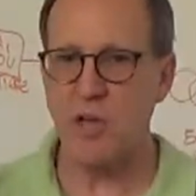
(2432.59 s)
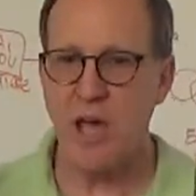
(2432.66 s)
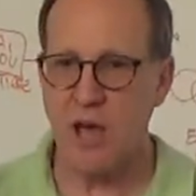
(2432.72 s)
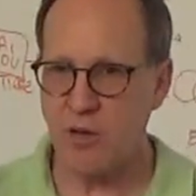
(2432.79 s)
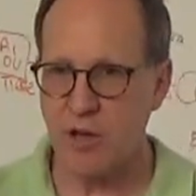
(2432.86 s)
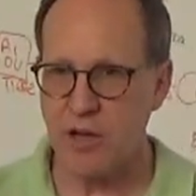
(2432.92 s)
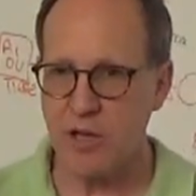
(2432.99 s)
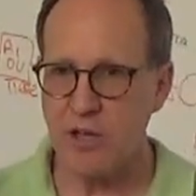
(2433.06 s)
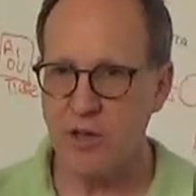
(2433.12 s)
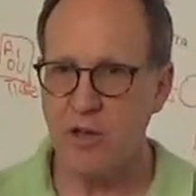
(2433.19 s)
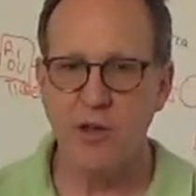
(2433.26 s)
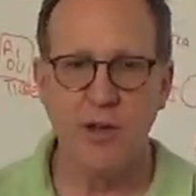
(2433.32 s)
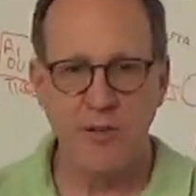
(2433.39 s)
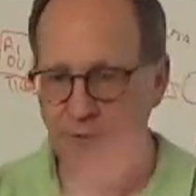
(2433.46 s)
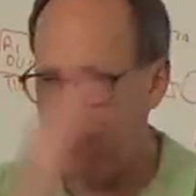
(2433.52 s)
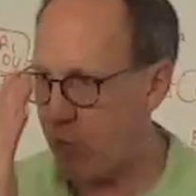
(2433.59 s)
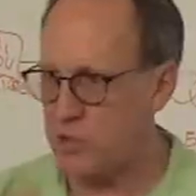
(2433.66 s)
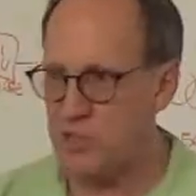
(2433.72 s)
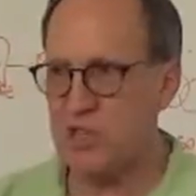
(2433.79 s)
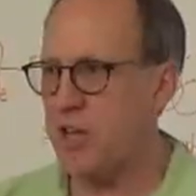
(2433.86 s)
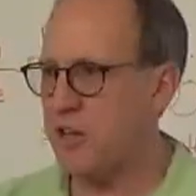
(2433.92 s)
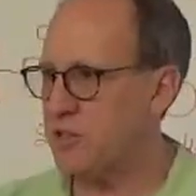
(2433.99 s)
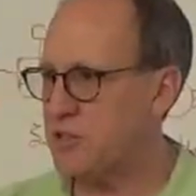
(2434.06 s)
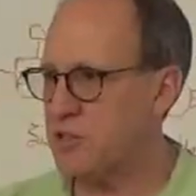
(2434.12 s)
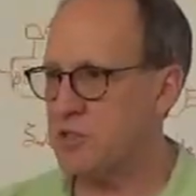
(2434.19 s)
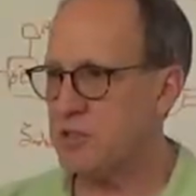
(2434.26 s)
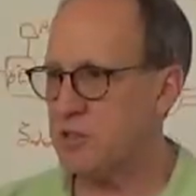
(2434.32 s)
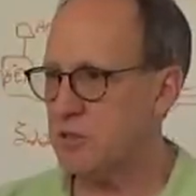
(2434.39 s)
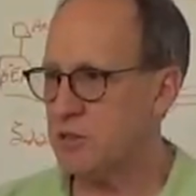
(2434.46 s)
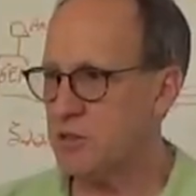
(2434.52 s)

reality. First sentence.